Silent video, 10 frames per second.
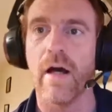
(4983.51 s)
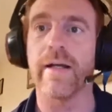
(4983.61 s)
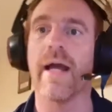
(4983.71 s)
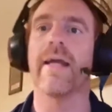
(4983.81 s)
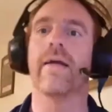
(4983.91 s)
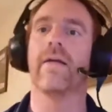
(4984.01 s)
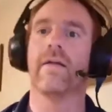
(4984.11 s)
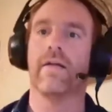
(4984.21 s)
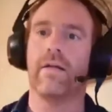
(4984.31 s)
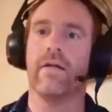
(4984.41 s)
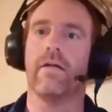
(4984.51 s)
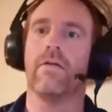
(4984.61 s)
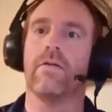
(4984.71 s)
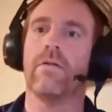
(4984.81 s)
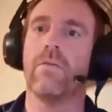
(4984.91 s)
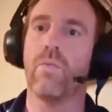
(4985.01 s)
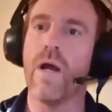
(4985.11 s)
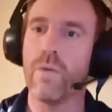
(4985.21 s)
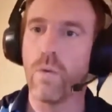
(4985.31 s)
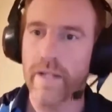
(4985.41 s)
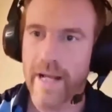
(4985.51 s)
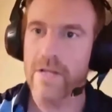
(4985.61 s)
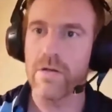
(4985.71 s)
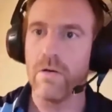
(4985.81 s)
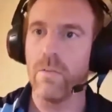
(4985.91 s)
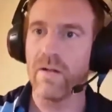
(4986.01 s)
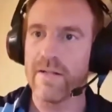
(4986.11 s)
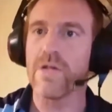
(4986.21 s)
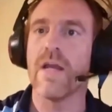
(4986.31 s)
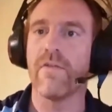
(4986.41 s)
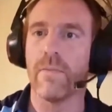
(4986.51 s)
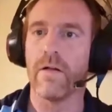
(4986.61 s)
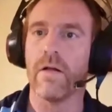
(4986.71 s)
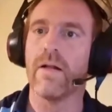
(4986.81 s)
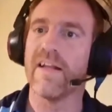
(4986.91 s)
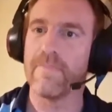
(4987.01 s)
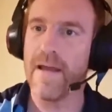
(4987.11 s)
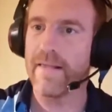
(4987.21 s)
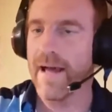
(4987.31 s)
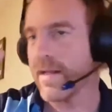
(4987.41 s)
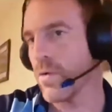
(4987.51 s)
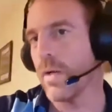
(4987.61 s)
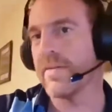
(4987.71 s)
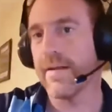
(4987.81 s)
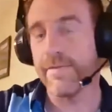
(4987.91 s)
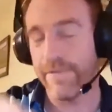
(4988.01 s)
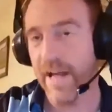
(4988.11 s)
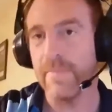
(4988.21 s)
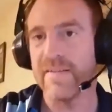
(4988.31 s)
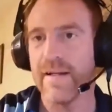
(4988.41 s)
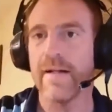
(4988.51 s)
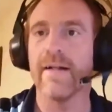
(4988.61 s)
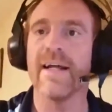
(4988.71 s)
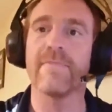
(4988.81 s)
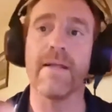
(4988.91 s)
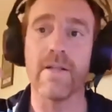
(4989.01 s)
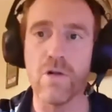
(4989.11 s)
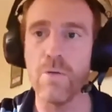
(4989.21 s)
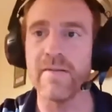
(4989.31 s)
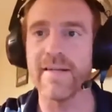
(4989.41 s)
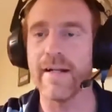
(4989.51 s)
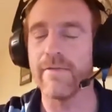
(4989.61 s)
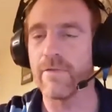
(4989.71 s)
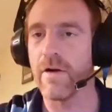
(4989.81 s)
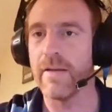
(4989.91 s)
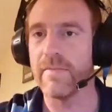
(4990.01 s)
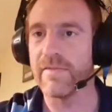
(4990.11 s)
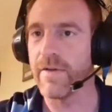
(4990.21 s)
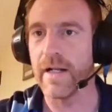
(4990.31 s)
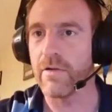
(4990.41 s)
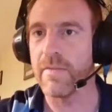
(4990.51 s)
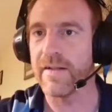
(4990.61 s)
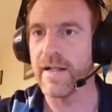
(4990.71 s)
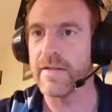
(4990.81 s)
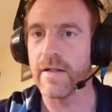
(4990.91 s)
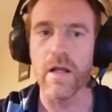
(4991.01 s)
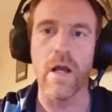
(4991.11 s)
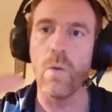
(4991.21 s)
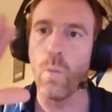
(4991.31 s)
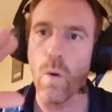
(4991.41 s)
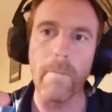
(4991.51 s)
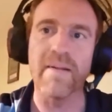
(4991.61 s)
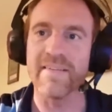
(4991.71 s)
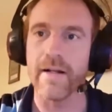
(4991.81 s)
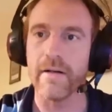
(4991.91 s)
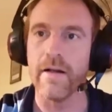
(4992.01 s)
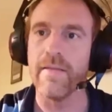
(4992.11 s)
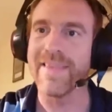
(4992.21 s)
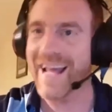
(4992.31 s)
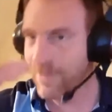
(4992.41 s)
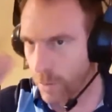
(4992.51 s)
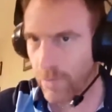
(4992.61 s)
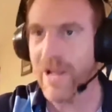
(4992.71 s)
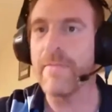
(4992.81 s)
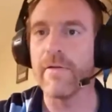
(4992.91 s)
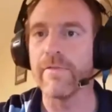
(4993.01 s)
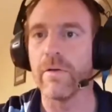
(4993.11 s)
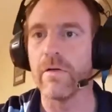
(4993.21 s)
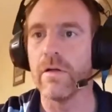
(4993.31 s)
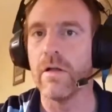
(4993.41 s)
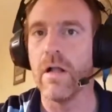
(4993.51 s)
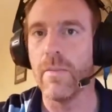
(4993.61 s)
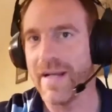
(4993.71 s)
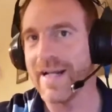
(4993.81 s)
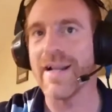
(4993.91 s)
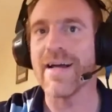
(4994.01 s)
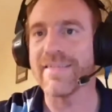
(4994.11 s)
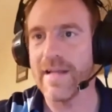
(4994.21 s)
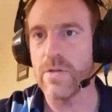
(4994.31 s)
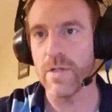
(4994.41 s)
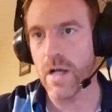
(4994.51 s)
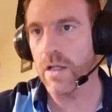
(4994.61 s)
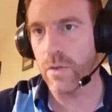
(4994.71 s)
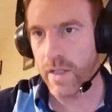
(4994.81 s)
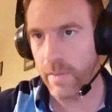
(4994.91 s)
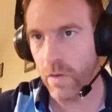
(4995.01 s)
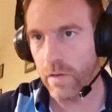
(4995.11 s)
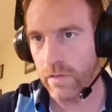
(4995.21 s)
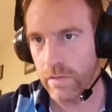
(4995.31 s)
Okay, where do we want to get to? What's achievable? Let's make that 20% 5%. Let's make the 2% of crimes, violent crimes in London, 1%. That's what we're aiming for. We get that stage, you can't do any more.